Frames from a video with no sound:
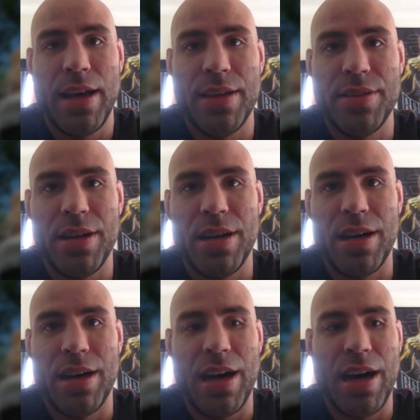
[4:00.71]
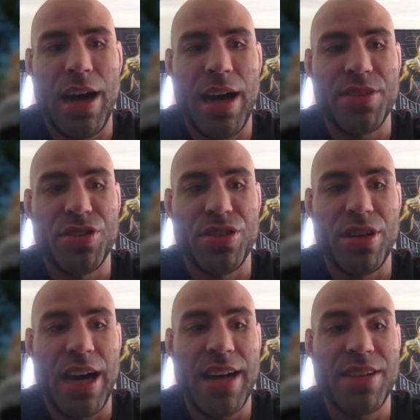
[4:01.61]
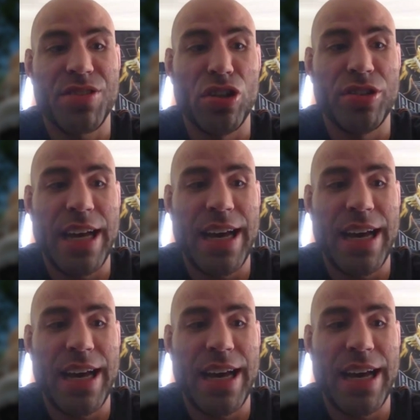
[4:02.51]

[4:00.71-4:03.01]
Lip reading: And I just looked